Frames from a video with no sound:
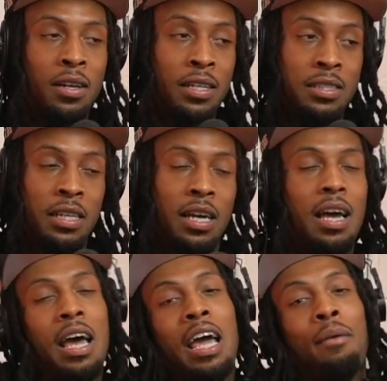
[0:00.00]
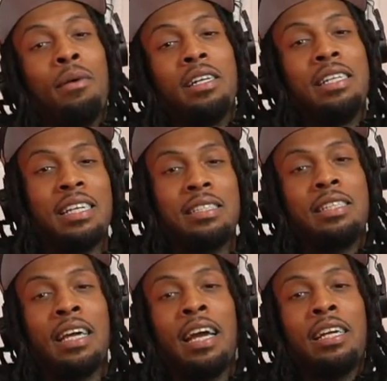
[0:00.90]
that shit. And but that's the
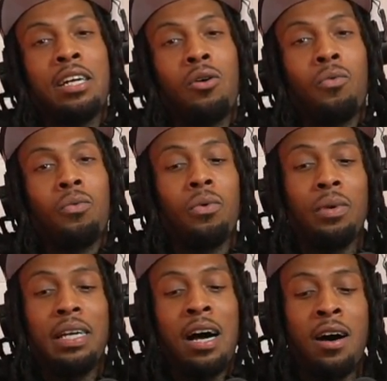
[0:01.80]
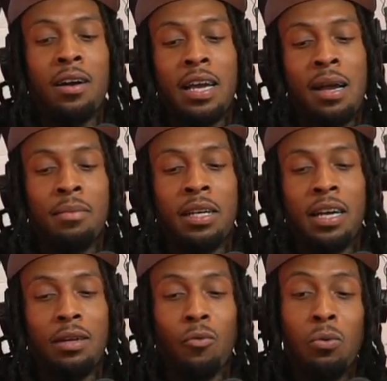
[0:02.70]
thing though, when we all came to
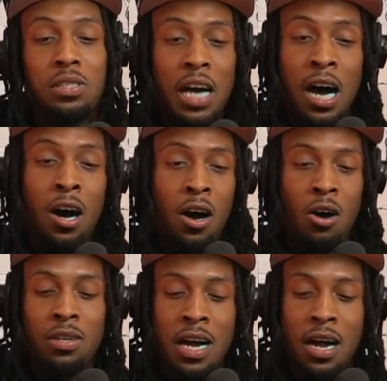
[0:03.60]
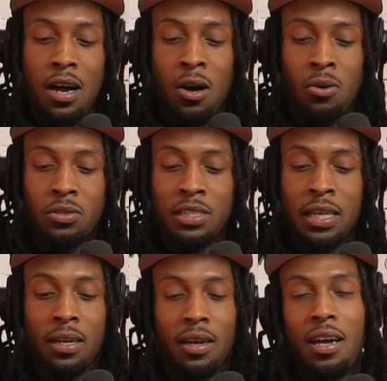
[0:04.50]
get we was all on our own
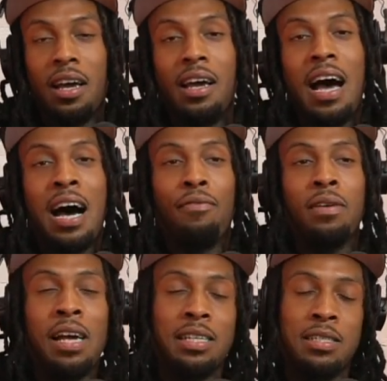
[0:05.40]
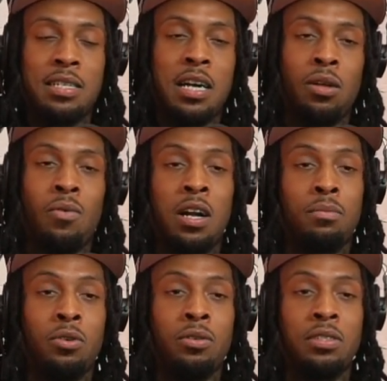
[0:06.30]
shit. I feel like
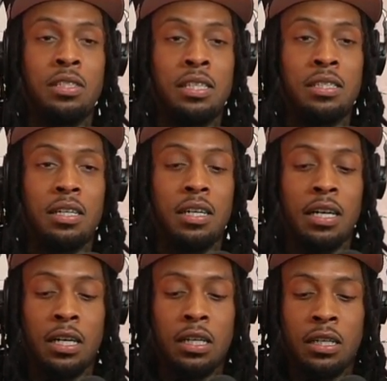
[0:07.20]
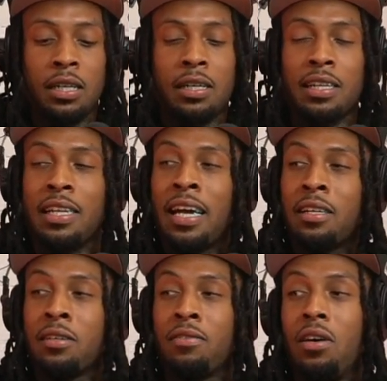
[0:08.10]
Seshollowaterboyz was just a good collective